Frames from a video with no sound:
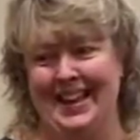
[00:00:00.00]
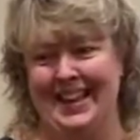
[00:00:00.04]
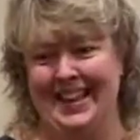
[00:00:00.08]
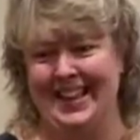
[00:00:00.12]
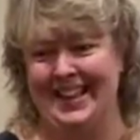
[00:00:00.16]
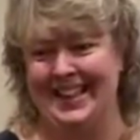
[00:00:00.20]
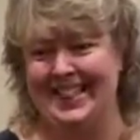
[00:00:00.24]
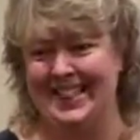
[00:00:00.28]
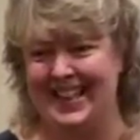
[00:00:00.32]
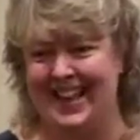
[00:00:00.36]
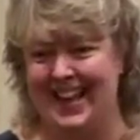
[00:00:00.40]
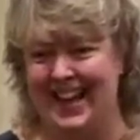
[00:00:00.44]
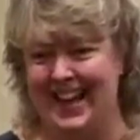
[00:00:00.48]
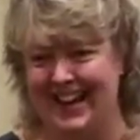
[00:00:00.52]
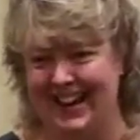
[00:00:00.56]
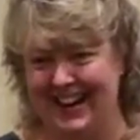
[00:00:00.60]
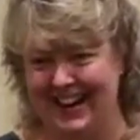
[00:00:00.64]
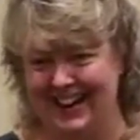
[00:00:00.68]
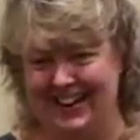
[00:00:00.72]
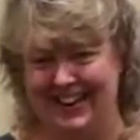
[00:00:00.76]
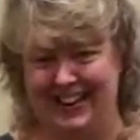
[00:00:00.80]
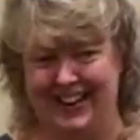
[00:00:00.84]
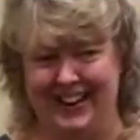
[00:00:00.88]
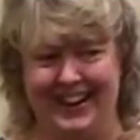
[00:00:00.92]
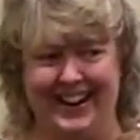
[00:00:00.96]
in that
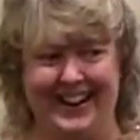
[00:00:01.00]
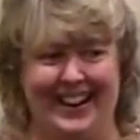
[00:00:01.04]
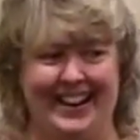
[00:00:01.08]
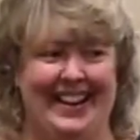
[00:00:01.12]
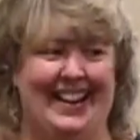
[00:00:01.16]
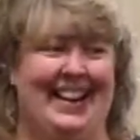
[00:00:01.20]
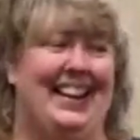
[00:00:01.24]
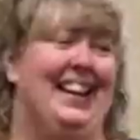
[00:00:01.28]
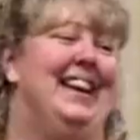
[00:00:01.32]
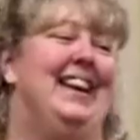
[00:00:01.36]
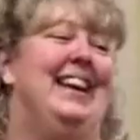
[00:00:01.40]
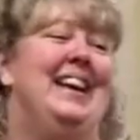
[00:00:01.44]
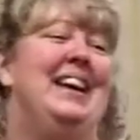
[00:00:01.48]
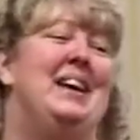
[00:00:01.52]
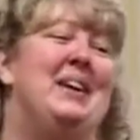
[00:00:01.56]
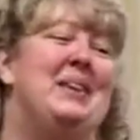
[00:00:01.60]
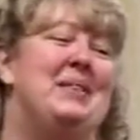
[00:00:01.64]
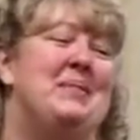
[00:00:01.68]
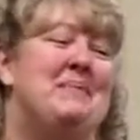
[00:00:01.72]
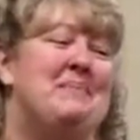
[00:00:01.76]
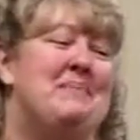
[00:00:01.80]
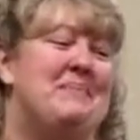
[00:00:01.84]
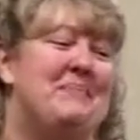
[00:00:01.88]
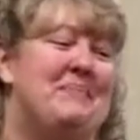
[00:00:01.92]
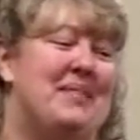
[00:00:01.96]
area.
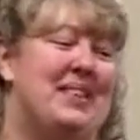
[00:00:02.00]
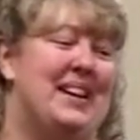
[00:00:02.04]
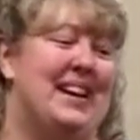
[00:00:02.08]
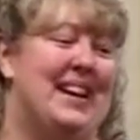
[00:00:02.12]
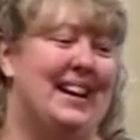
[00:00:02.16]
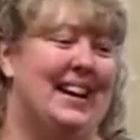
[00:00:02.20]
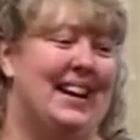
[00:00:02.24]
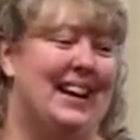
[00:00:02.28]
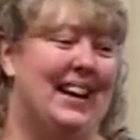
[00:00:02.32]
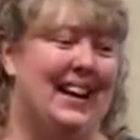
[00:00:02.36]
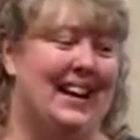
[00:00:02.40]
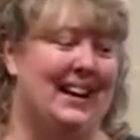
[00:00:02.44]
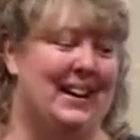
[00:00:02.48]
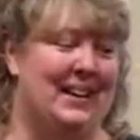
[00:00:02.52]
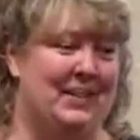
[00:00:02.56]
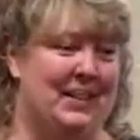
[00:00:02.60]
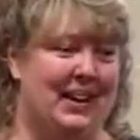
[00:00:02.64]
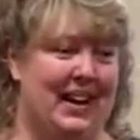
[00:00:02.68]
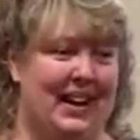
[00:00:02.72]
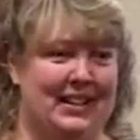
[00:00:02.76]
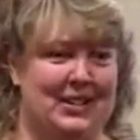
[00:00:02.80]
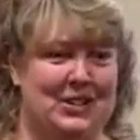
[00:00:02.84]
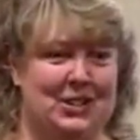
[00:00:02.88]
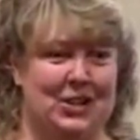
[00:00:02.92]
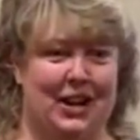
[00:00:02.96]
But uh,
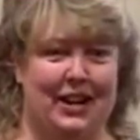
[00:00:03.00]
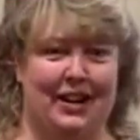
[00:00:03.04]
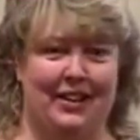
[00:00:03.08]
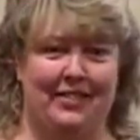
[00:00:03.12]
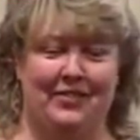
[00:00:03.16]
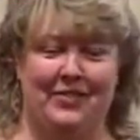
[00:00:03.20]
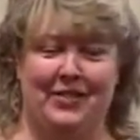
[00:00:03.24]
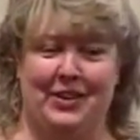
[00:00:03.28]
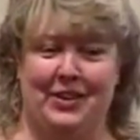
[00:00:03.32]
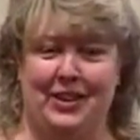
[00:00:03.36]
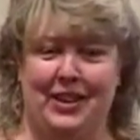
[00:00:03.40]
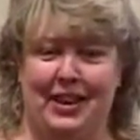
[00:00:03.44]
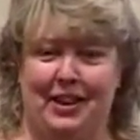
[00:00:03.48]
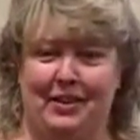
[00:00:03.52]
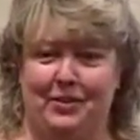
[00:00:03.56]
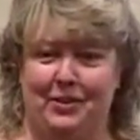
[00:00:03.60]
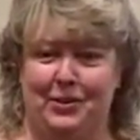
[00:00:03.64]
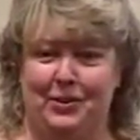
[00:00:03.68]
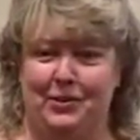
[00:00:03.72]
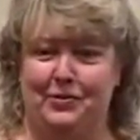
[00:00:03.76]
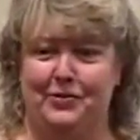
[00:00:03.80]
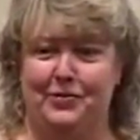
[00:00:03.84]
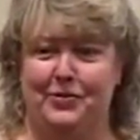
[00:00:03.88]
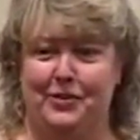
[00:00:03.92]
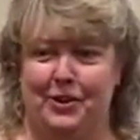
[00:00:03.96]
I try to fill that
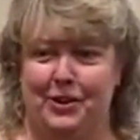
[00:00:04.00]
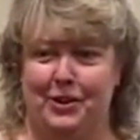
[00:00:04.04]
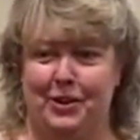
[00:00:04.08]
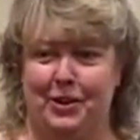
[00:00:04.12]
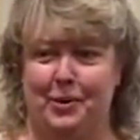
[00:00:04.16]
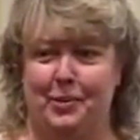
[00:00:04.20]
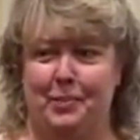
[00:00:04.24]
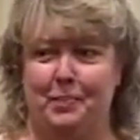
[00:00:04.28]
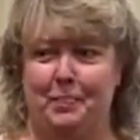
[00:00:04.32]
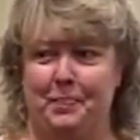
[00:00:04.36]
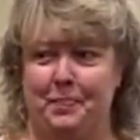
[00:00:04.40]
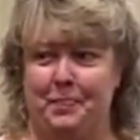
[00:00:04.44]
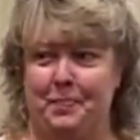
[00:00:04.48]
role for her.